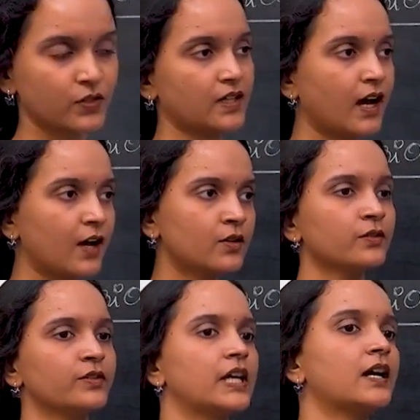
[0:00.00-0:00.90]
now
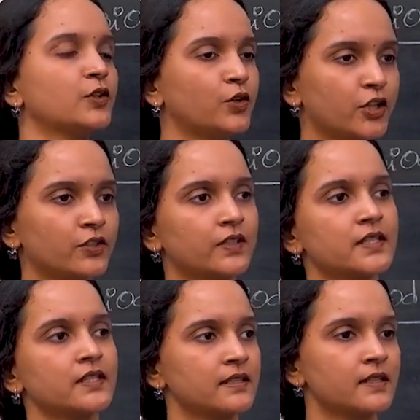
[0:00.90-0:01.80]
we are going to
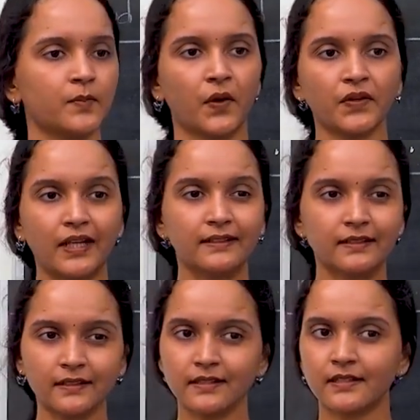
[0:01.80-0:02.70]
discuss about an
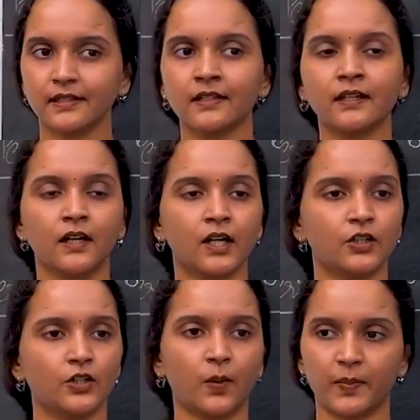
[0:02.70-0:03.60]
interesting
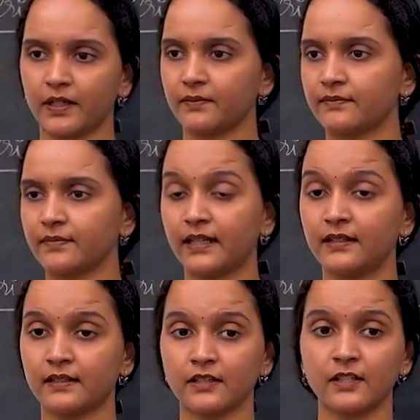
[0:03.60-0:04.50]
topic, an
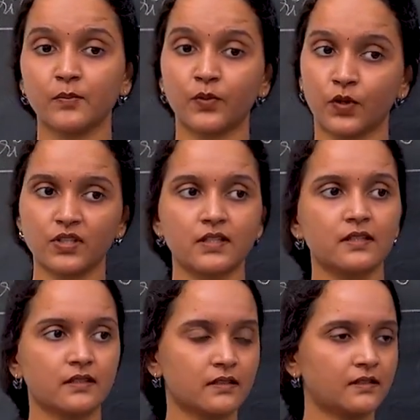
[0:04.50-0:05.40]
interesting process
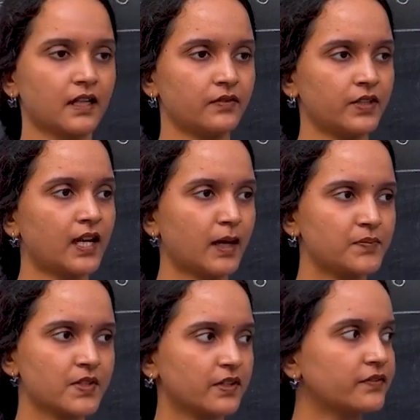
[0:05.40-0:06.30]
that we
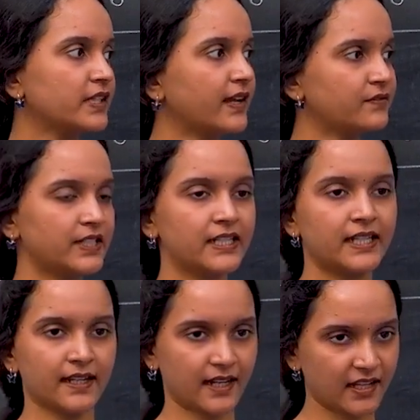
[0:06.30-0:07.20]
observe in
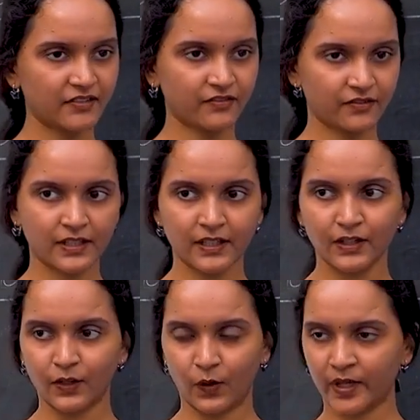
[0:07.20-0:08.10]
everyday life.
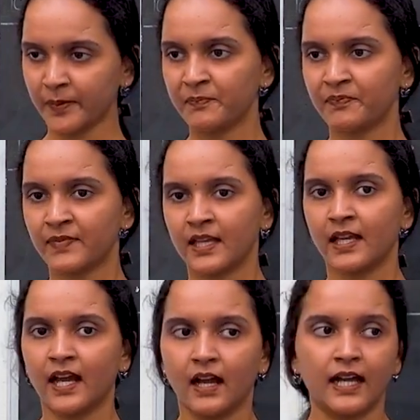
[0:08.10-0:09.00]
Okay?
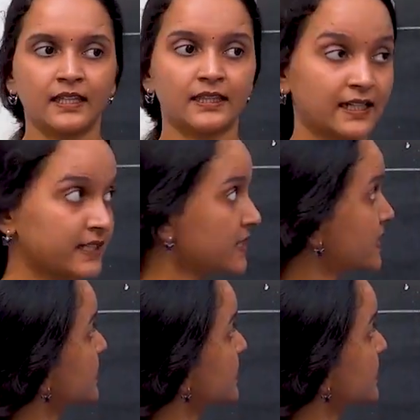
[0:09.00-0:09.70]
That is